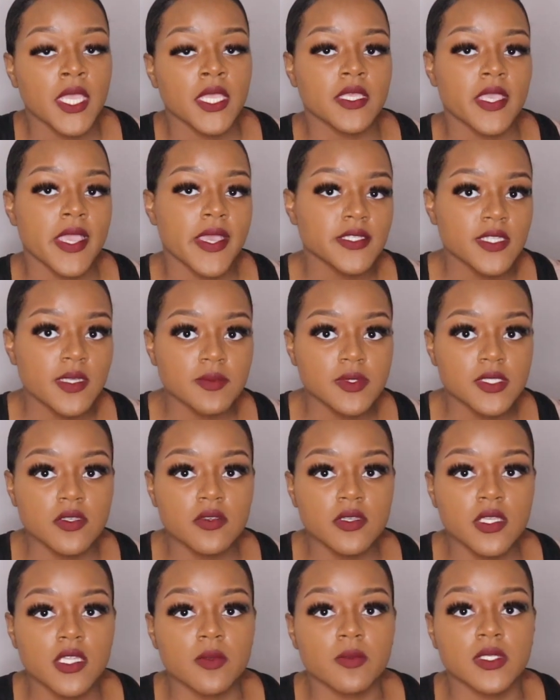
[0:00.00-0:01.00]
yes, I'm
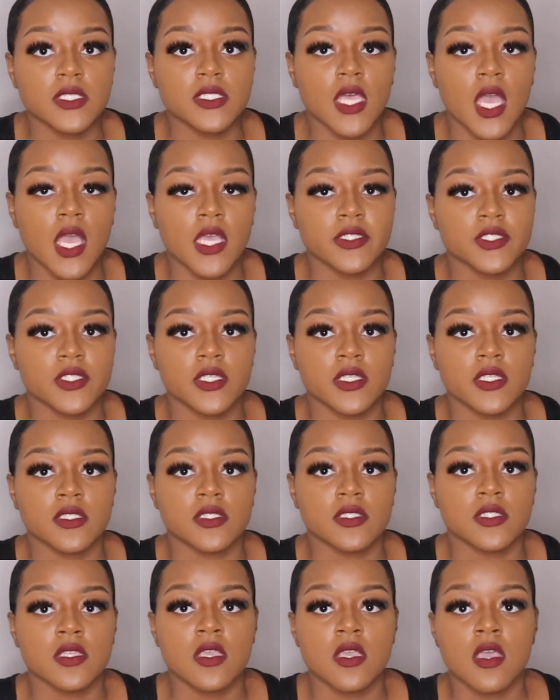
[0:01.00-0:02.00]
still getting
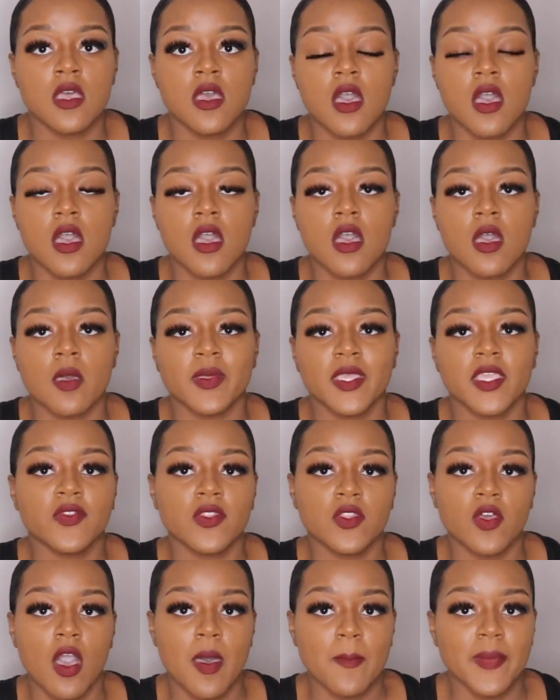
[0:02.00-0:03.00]
massages
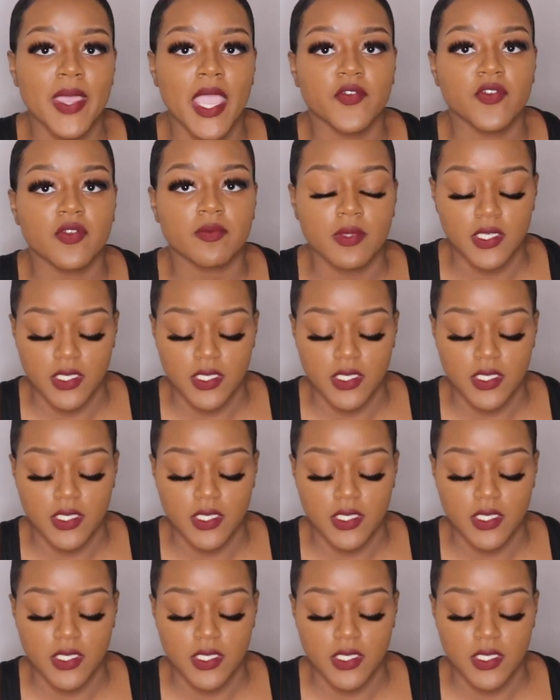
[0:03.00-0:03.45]
even though I'm back from the